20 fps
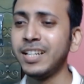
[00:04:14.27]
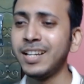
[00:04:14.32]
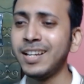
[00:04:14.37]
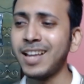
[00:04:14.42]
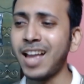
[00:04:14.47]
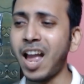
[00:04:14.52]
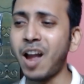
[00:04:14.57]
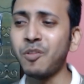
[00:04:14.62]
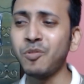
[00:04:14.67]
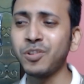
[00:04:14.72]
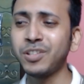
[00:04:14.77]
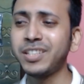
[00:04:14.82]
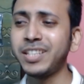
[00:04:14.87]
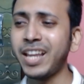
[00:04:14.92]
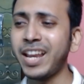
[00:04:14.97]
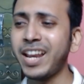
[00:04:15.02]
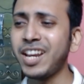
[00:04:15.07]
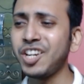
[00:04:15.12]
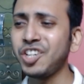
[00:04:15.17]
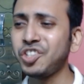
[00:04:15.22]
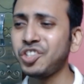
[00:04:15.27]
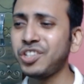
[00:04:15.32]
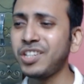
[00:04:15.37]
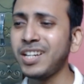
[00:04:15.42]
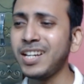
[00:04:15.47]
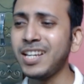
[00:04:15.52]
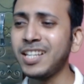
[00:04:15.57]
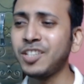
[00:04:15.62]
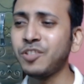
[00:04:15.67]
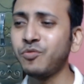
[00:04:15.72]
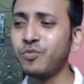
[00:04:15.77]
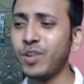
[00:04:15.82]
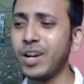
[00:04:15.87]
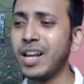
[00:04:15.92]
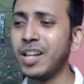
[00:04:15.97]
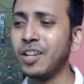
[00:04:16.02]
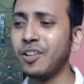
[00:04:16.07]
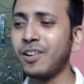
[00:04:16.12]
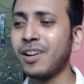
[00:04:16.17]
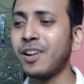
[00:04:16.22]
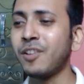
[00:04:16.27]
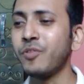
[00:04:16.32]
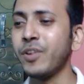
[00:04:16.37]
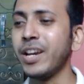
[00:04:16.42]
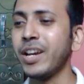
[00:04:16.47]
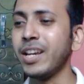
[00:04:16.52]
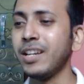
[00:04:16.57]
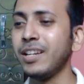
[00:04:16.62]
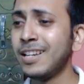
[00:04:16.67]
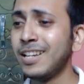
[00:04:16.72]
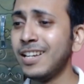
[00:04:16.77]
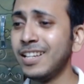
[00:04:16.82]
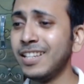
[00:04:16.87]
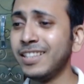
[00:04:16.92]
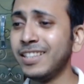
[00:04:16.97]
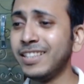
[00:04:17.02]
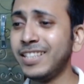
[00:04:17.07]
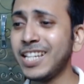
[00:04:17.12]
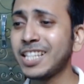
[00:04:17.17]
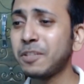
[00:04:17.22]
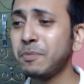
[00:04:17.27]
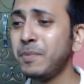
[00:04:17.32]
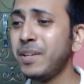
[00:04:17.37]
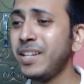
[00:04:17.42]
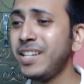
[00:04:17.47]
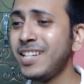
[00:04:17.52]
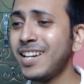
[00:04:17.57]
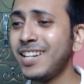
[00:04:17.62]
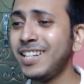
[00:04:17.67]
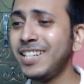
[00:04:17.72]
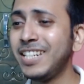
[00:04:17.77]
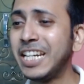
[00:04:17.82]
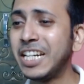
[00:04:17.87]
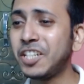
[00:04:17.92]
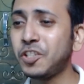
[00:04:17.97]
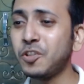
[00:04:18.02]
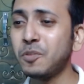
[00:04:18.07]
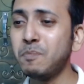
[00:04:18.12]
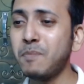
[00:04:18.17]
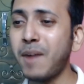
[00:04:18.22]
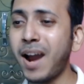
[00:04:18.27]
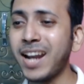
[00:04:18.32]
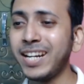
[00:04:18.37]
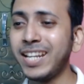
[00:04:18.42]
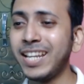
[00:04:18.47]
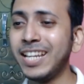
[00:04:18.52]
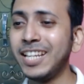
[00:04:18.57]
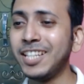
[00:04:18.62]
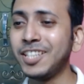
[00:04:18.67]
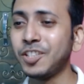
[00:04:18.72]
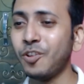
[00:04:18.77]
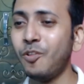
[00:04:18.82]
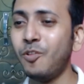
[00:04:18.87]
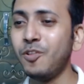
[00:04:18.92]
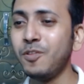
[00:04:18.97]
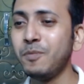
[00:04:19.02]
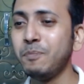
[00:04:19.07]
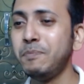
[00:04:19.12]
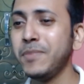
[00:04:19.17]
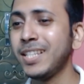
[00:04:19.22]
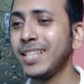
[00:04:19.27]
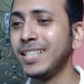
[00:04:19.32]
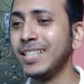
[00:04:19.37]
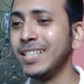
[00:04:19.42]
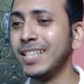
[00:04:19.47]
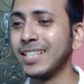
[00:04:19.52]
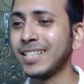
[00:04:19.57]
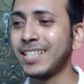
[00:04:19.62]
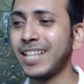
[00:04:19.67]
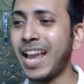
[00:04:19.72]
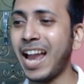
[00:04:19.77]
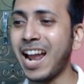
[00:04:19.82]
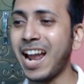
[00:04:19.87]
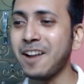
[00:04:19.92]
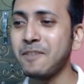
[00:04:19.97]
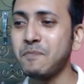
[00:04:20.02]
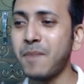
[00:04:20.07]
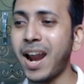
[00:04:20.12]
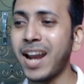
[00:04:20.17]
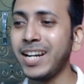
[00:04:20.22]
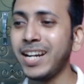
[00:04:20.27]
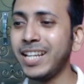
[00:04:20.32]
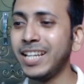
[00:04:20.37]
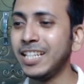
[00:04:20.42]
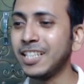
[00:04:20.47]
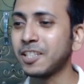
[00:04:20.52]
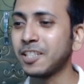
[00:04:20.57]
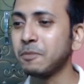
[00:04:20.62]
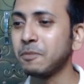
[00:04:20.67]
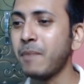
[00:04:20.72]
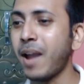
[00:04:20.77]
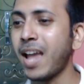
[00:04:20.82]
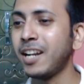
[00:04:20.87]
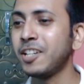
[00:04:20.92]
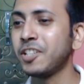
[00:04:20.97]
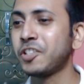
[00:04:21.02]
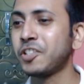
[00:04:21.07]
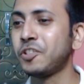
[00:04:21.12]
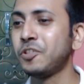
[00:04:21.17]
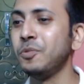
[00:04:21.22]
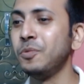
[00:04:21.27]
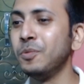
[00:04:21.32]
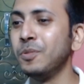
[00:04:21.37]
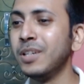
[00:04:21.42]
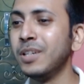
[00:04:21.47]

I would say she is well on her way. This minion needs to mind his own business and mind his manners too.